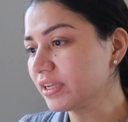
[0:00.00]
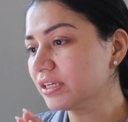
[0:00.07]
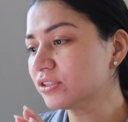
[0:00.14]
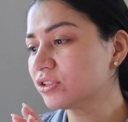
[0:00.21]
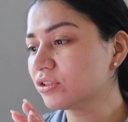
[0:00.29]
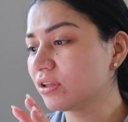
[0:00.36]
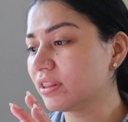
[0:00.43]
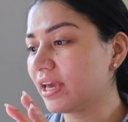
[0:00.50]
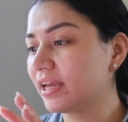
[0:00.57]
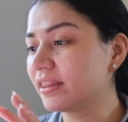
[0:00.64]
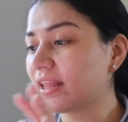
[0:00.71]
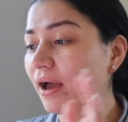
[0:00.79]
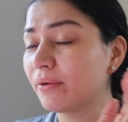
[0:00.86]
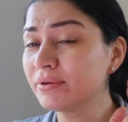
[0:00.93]
So
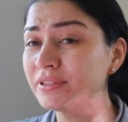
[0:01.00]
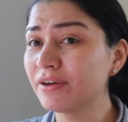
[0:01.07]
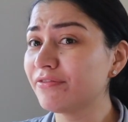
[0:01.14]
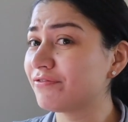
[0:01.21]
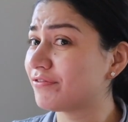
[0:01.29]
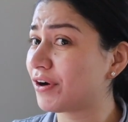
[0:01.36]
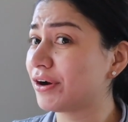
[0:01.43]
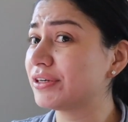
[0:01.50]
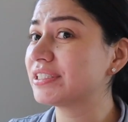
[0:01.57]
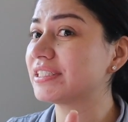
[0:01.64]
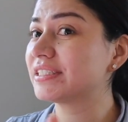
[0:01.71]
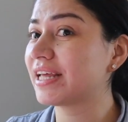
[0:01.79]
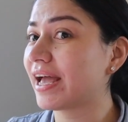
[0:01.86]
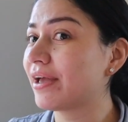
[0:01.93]
then that was the
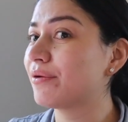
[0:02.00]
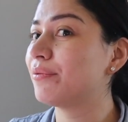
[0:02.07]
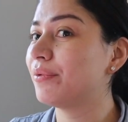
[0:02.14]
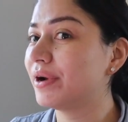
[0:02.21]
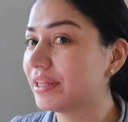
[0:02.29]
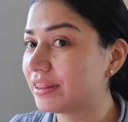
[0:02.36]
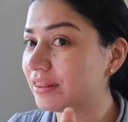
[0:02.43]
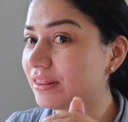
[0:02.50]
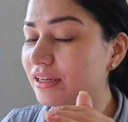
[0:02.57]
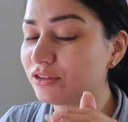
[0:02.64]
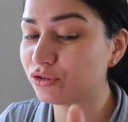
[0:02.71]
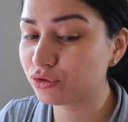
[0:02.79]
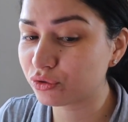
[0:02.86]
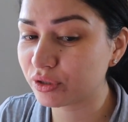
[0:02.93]
first night with the
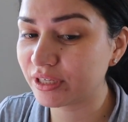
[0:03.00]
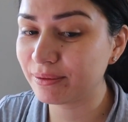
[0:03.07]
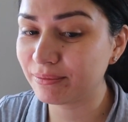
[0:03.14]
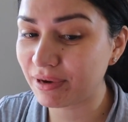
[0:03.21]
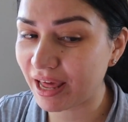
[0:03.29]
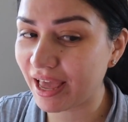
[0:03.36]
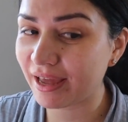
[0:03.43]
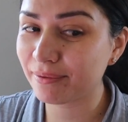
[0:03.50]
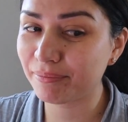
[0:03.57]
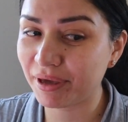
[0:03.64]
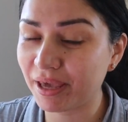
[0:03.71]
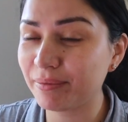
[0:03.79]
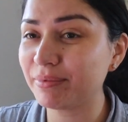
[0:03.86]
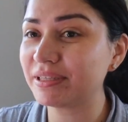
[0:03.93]
Dreamland
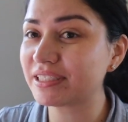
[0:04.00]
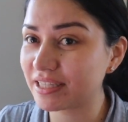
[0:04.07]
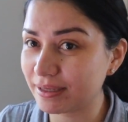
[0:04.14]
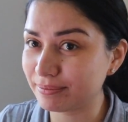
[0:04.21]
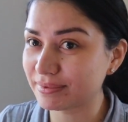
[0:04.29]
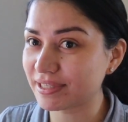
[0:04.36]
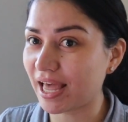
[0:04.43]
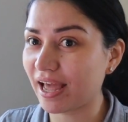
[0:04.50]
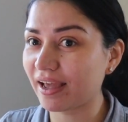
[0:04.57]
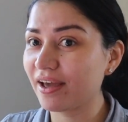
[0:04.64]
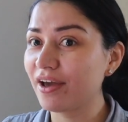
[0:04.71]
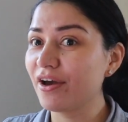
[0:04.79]
baby sleep sack.